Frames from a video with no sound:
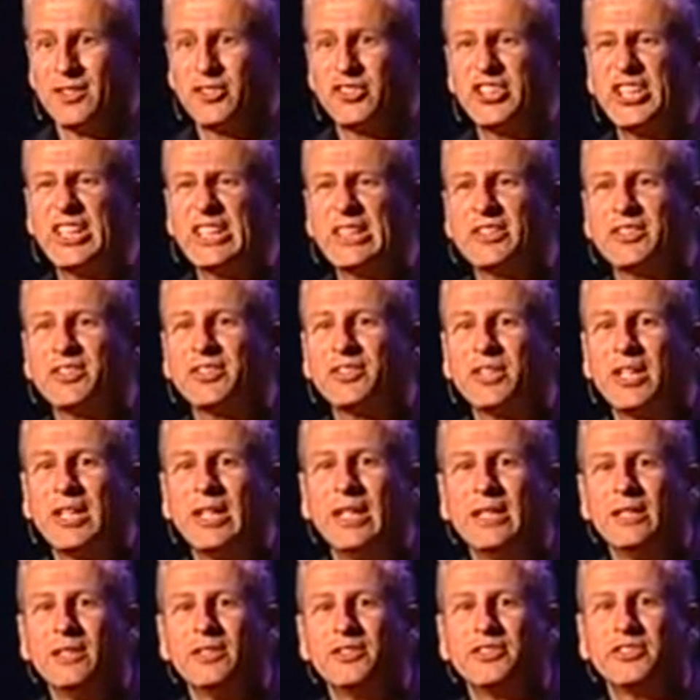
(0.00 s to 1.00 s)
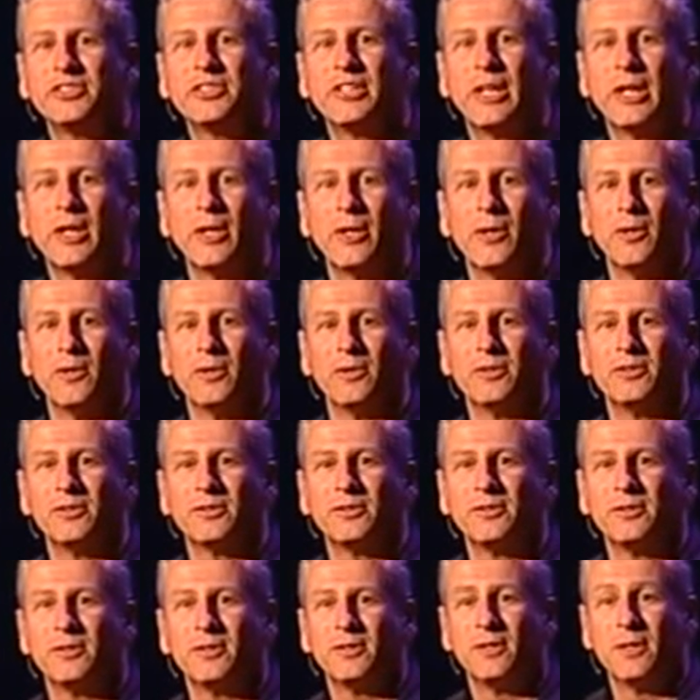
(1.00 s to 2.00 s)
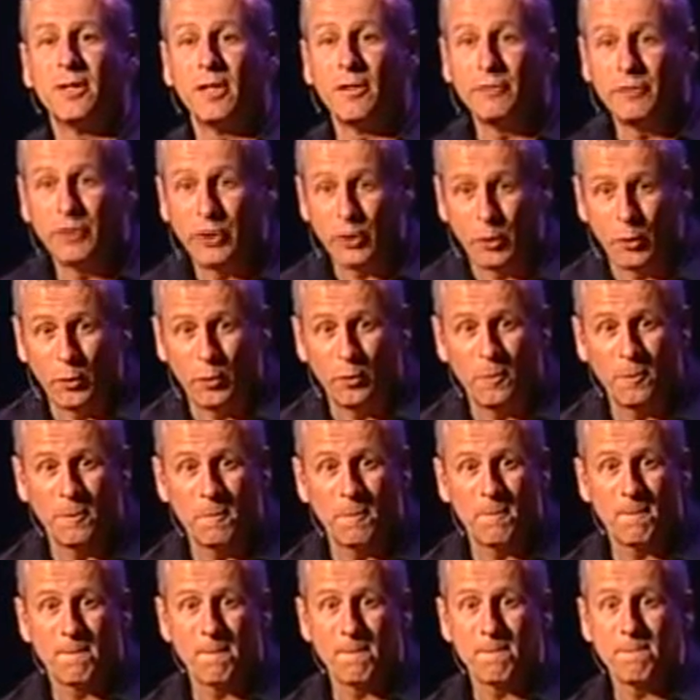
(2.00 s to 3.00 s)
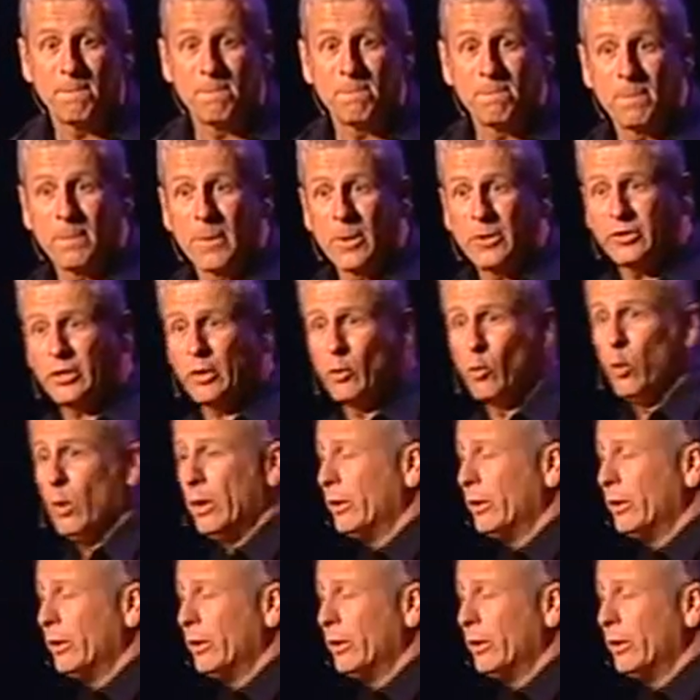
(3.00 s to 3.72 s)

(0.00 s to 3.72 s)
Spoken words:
16 cells of you. You say,